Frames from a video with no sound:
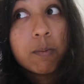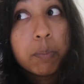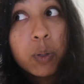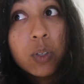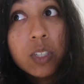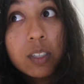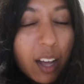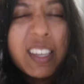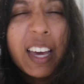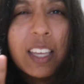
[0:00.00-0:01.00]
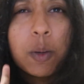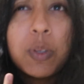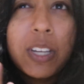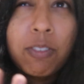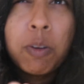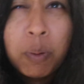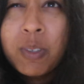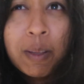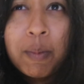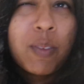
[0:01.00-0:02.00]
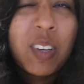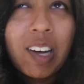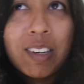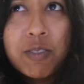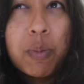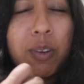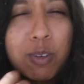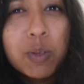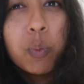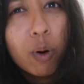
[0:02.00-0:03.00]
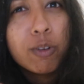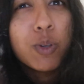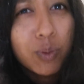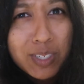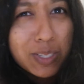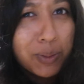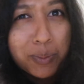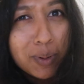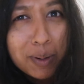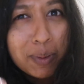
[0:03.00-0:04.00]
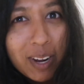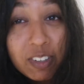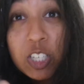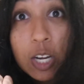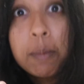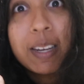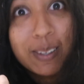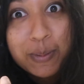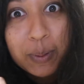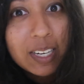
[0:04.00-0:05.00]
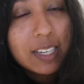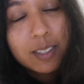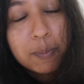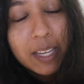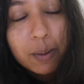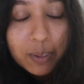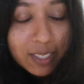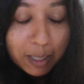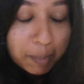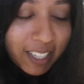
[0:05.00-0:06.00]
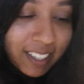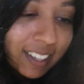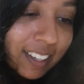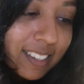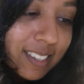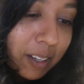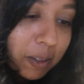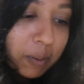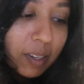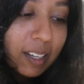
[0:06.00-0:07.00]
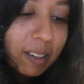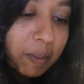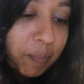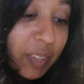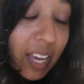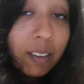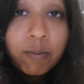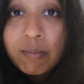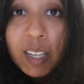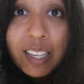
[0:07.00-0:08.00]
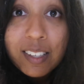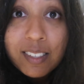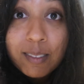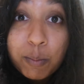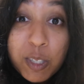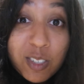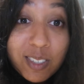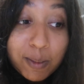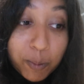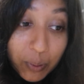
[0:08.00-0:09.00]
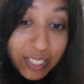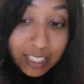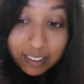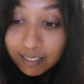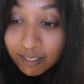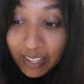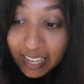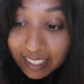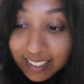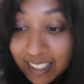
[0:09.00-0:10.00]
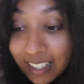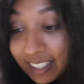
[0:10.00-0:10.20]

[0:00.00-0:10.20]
Booked. Yeah, you would have to book something regardless of whether it's a watch or a do or a whatever. Jamie knows what it is, but he won't tell me. So yeah, I guess we're just waiting for that.